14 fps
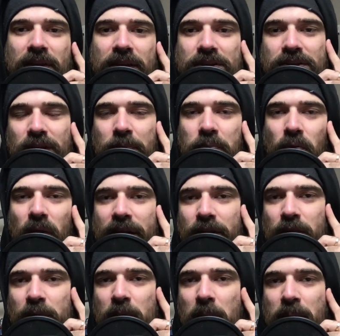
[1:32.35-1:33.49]
They just operate on
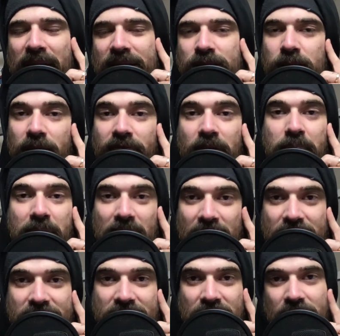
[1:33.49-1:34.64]
the momentum of their
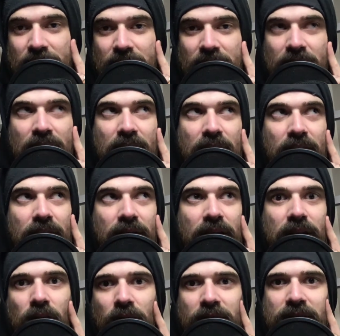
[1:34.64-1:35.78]
past and their
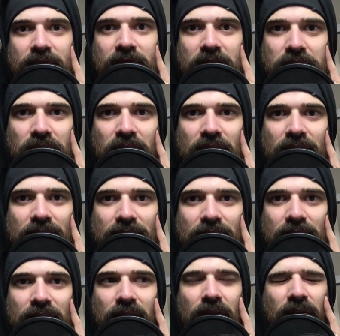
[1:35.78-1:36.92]
knowledge of history,
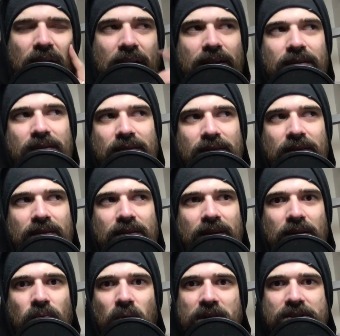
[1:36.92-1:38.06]
you know, and their
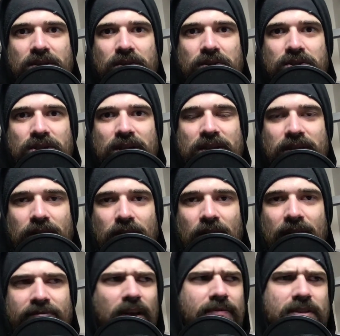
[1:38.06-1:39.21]
research into
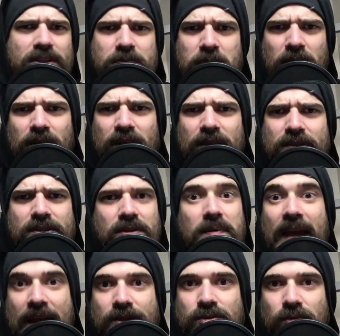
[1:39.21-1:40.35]
life, life experience, doing
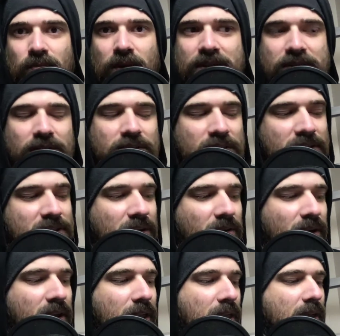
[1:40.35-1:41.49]
actual research, etc.